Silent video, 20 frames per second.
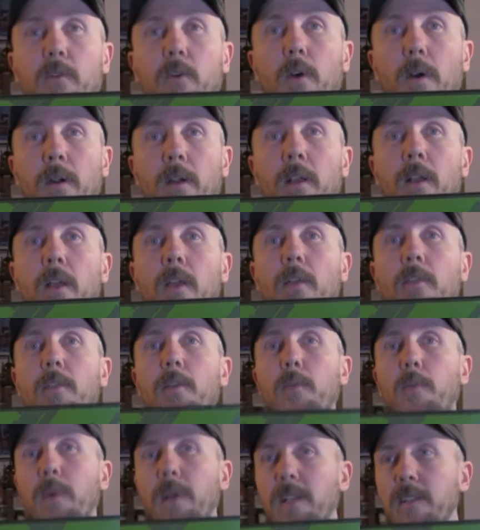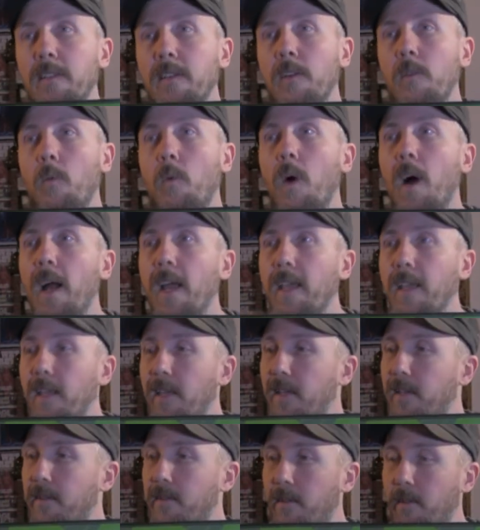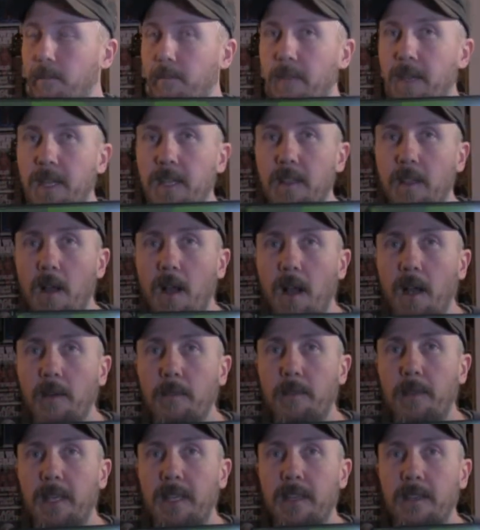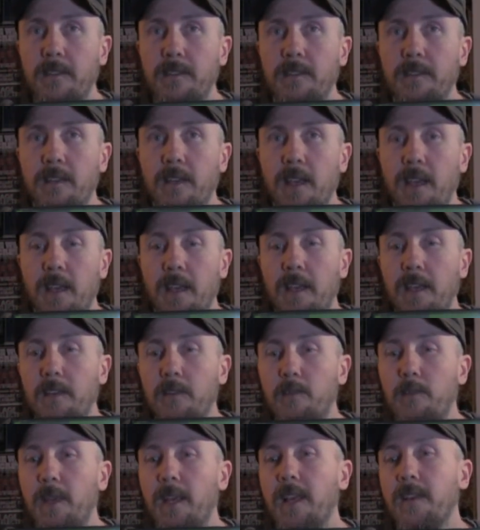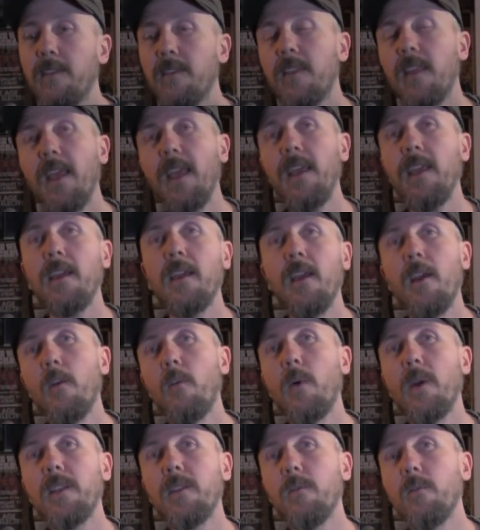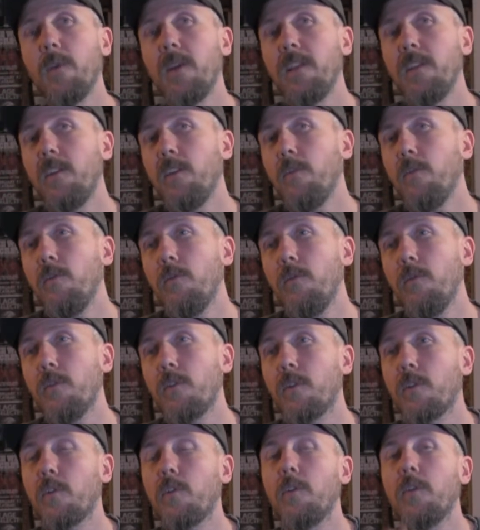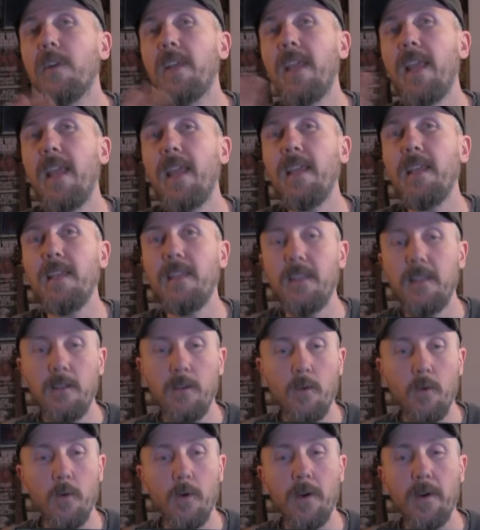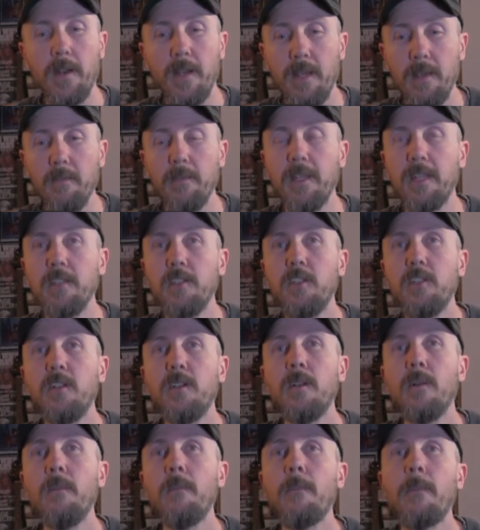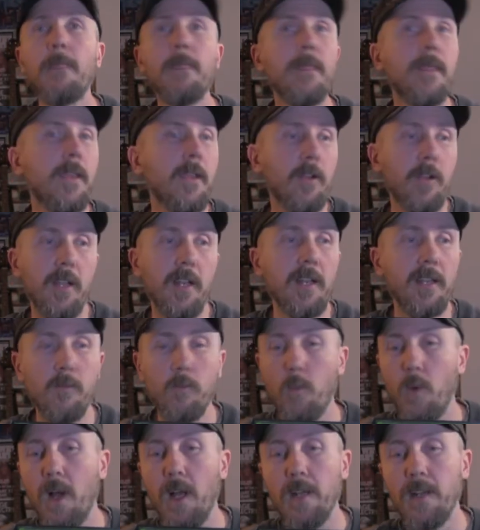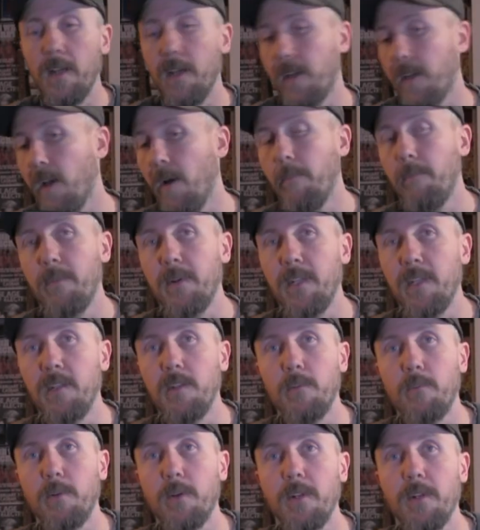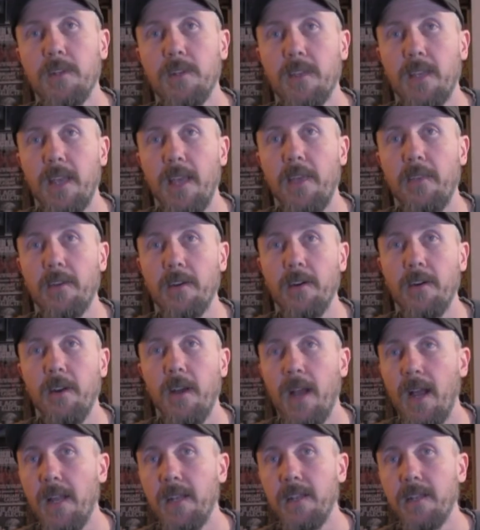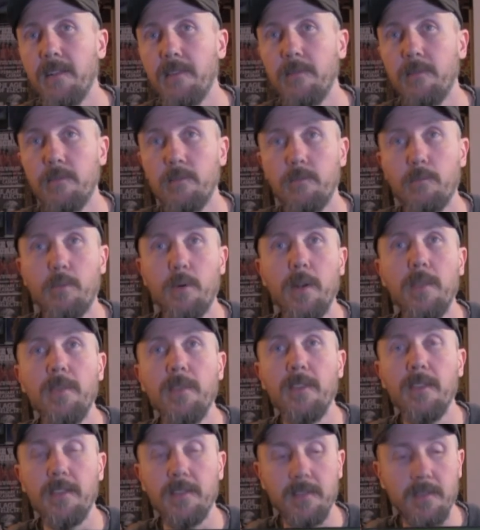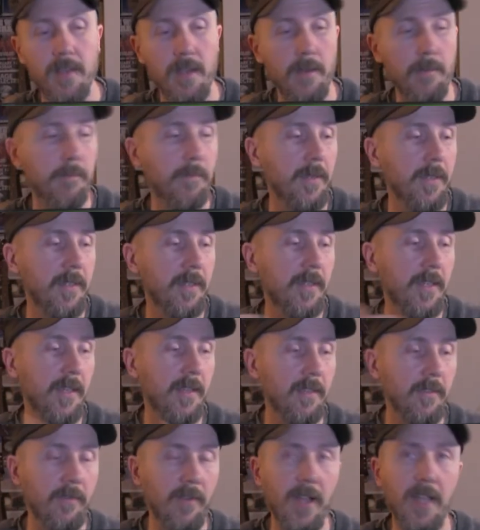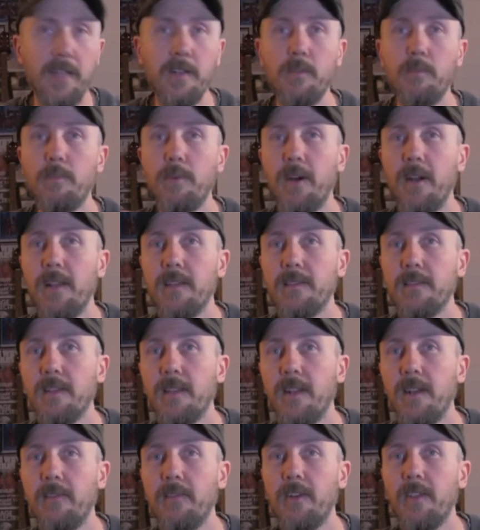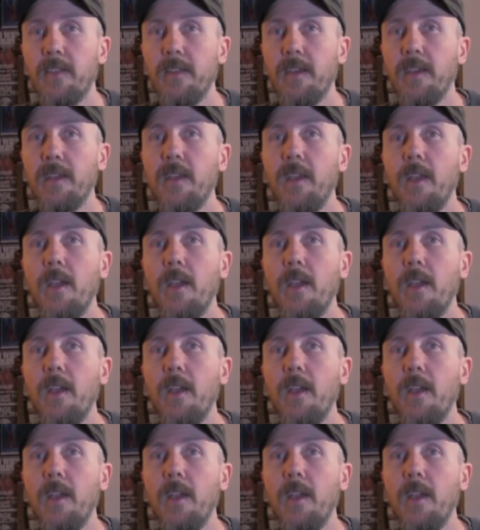for. The reason why it is a big long piece is because when you create your image, you're going to want a company to put it together. I didn't print this up and get the vinyl pressed and everything,